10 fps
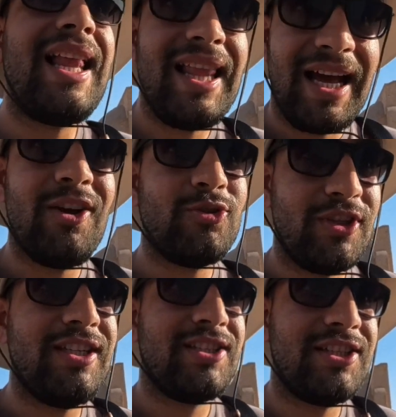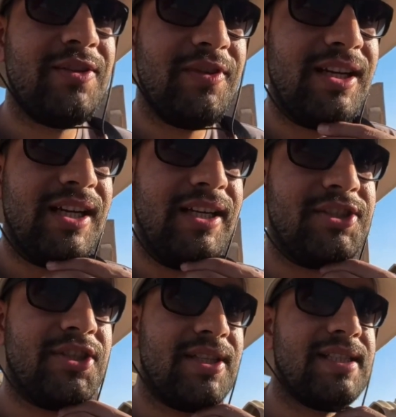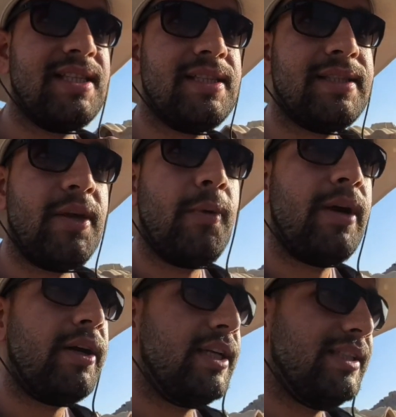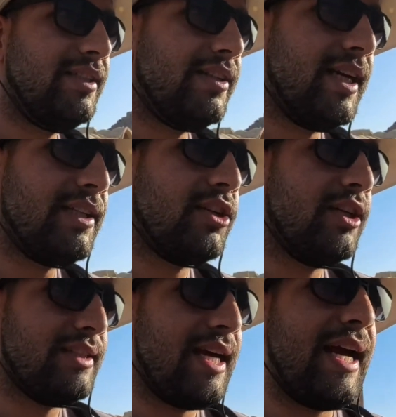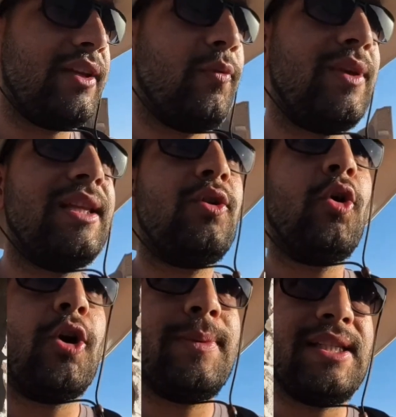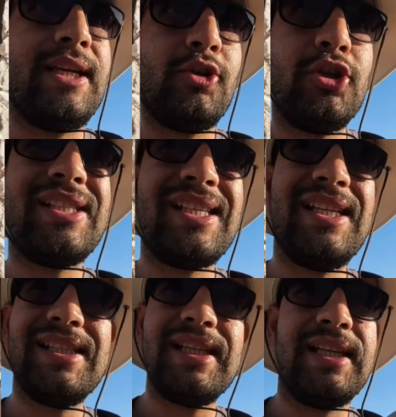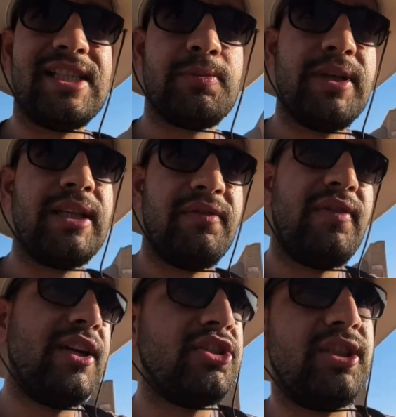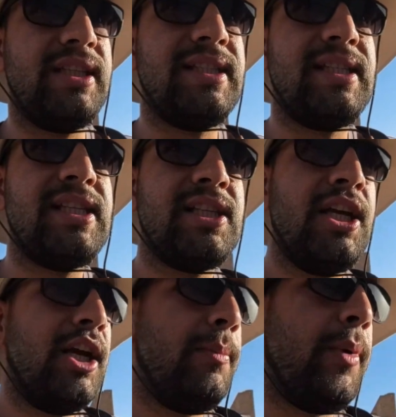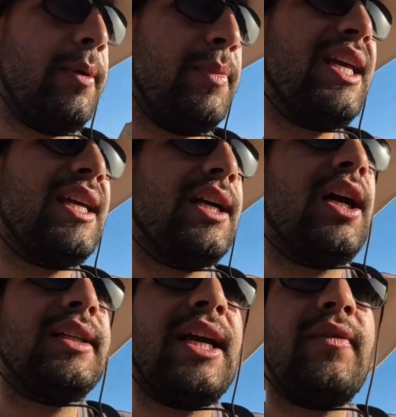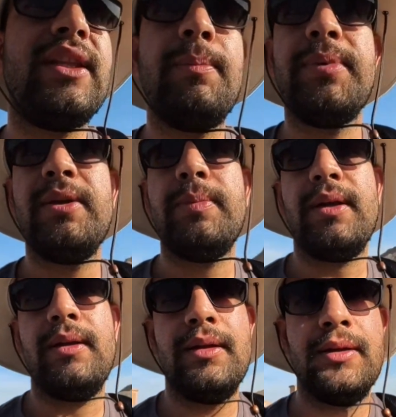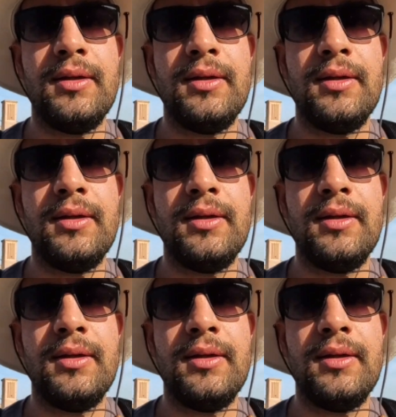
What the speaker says: allowed to enter the village since they were in direct contact with the corpse and could easily spread infection disease by being in contact with the people.